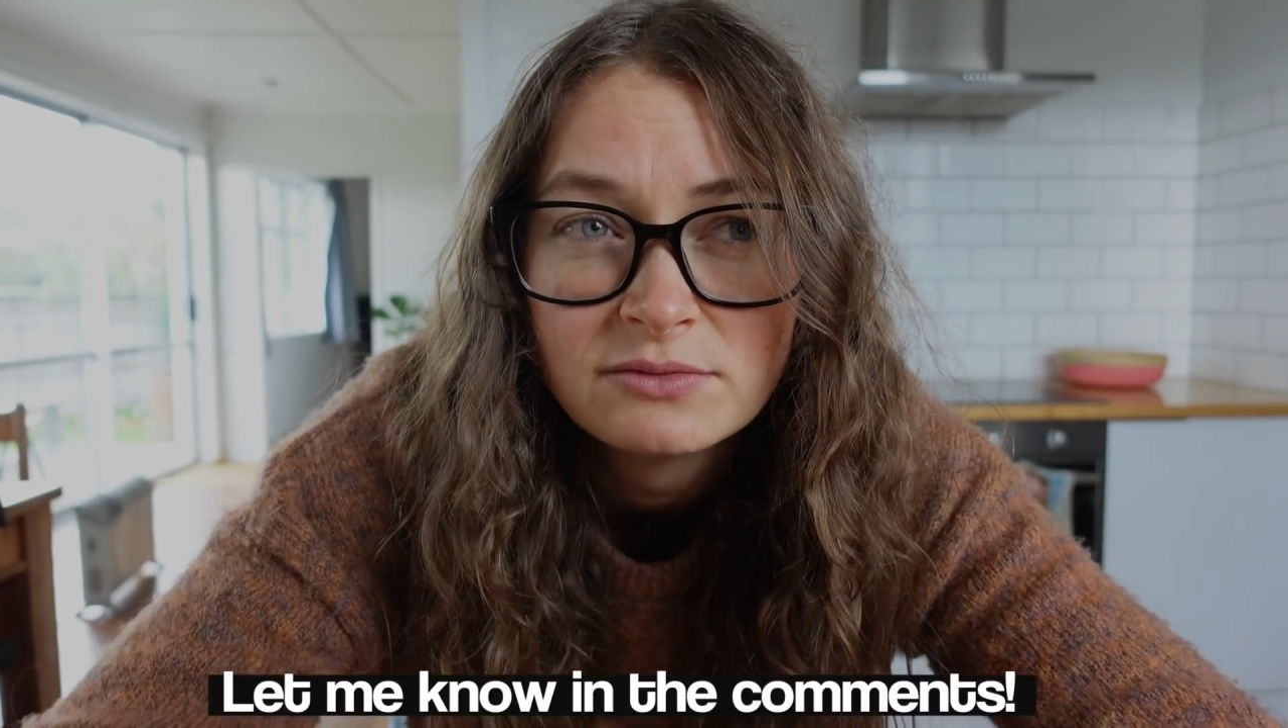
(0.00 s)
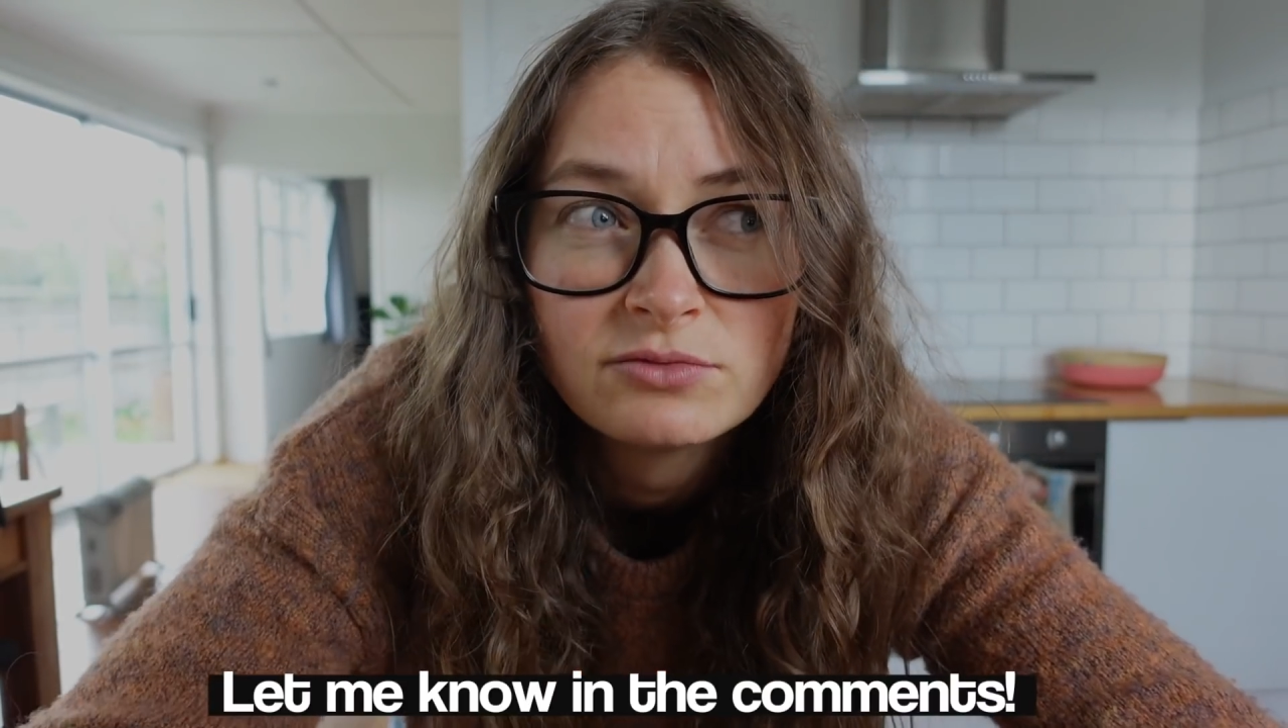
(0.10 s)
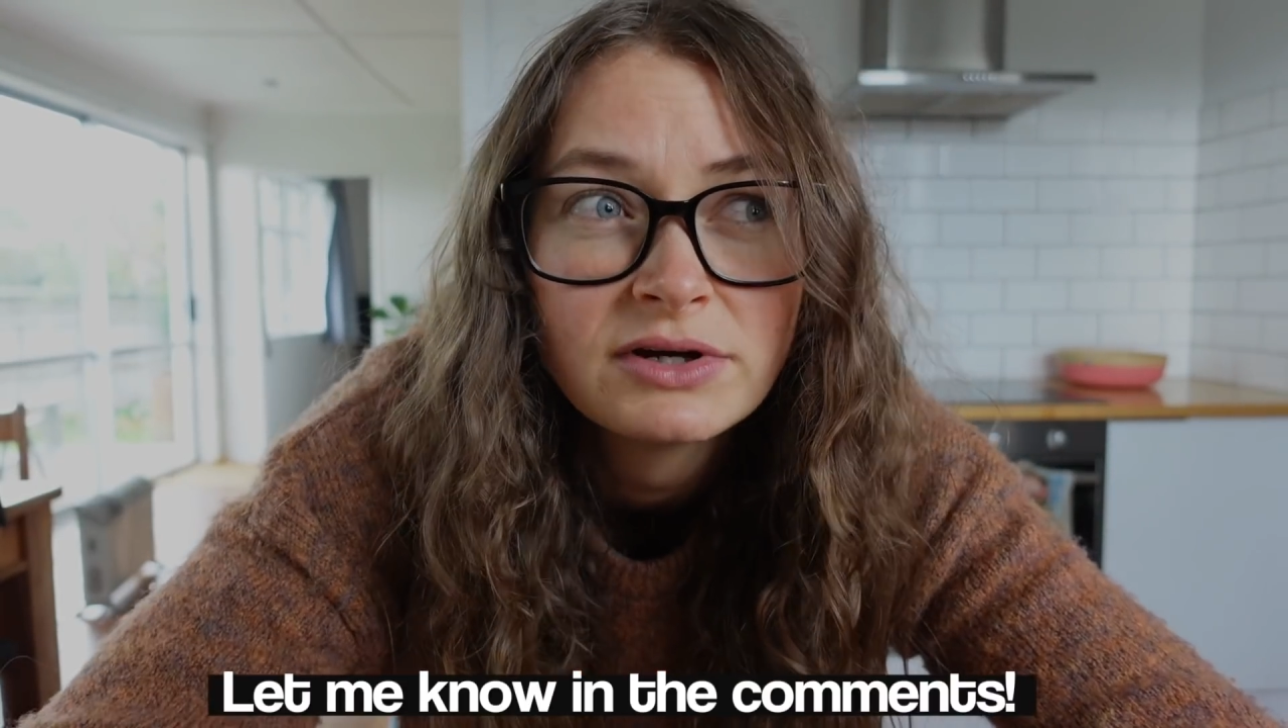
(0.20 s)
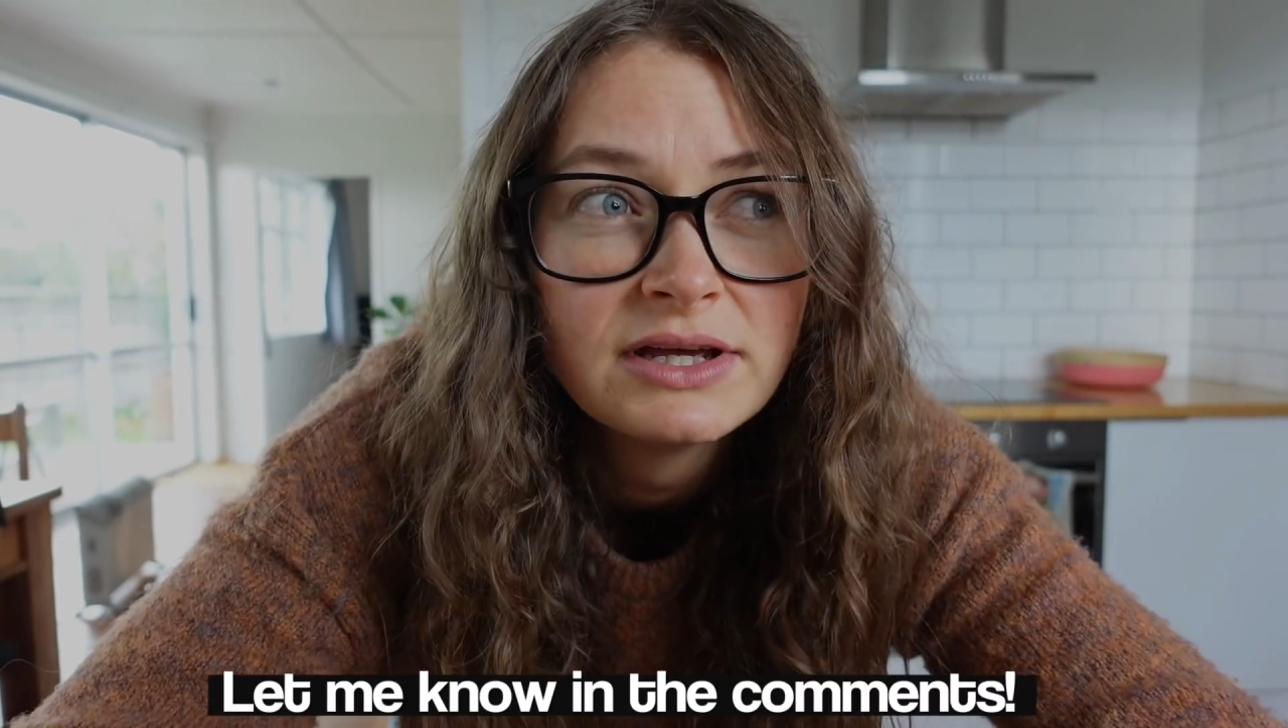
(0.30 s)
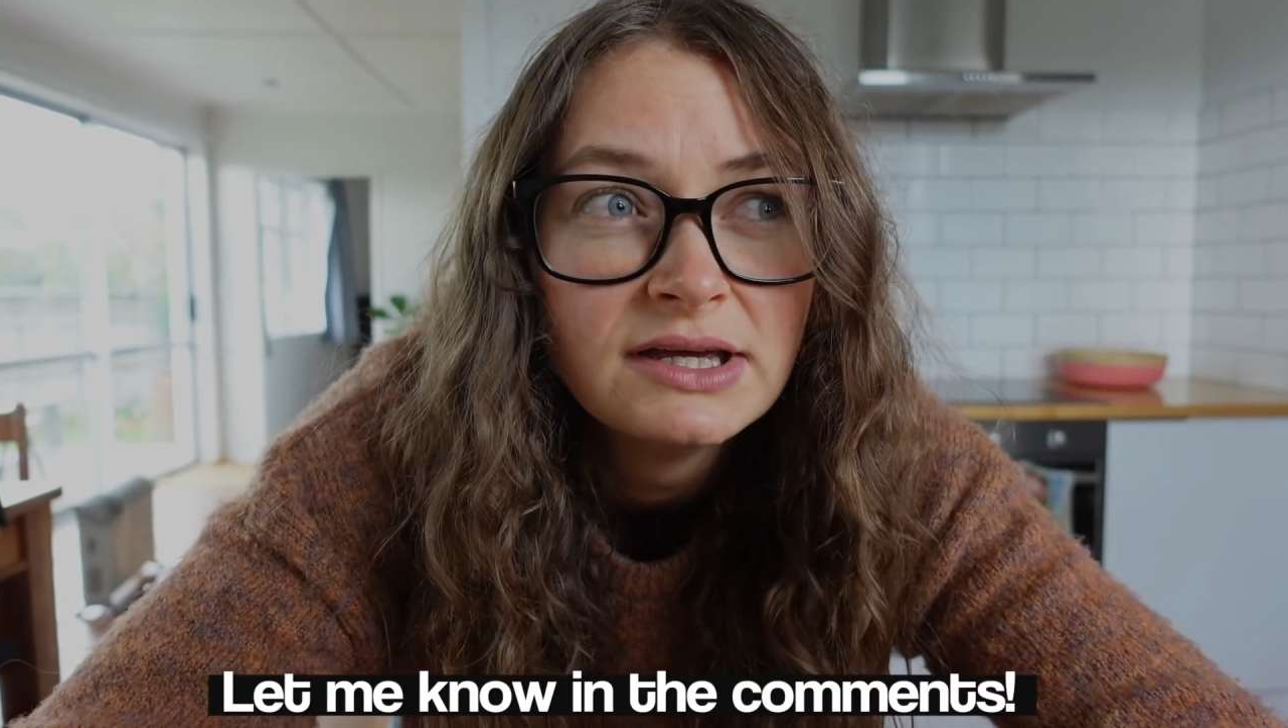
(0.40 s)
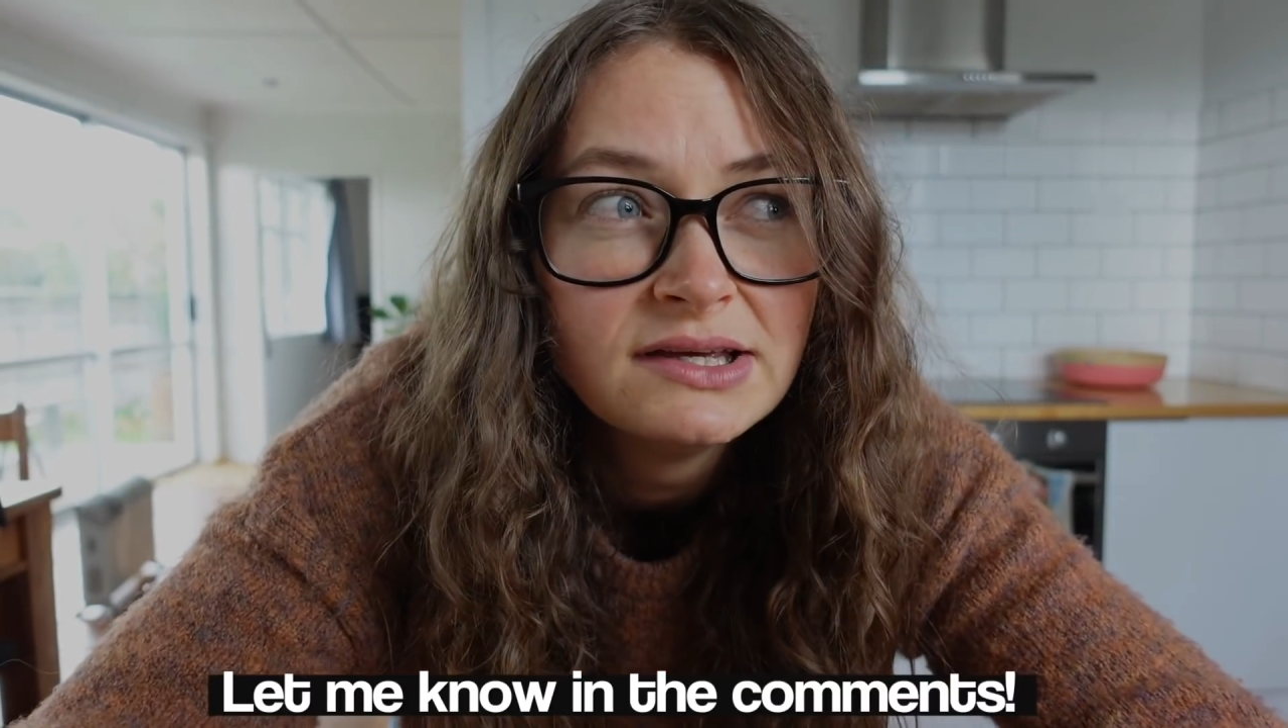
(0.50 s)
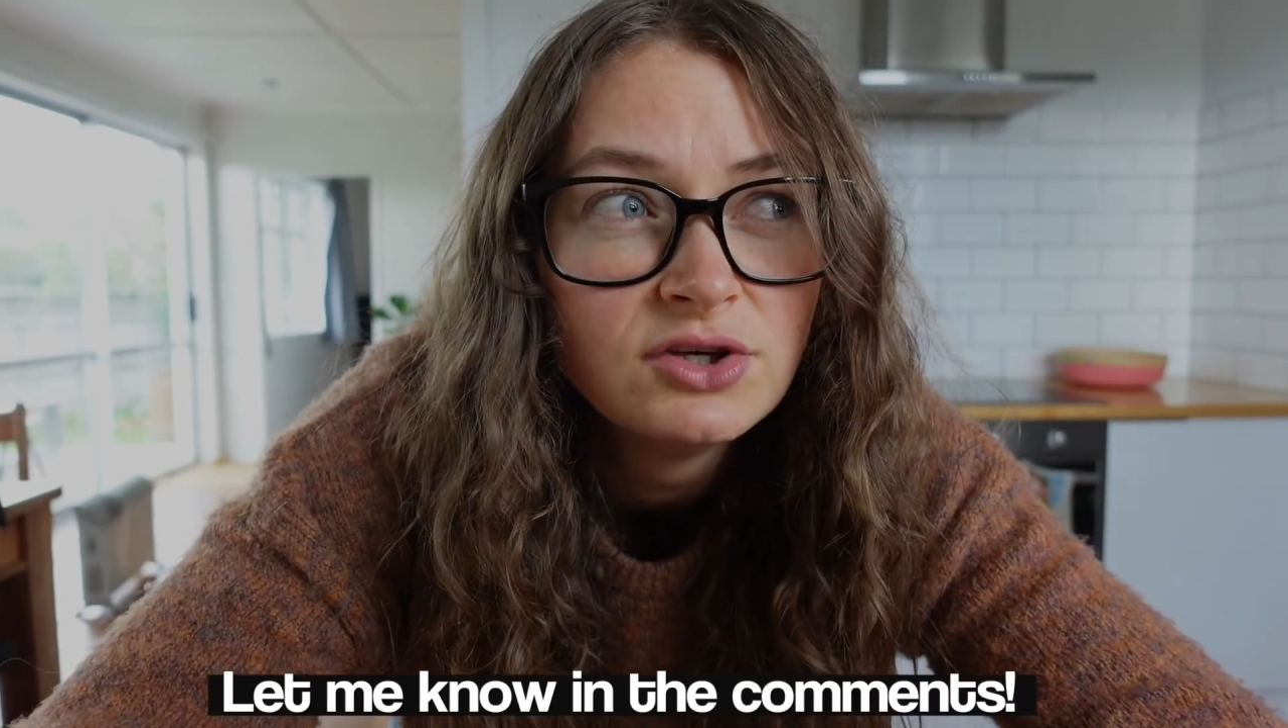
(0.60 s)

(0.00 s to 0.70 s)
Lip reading: I'm really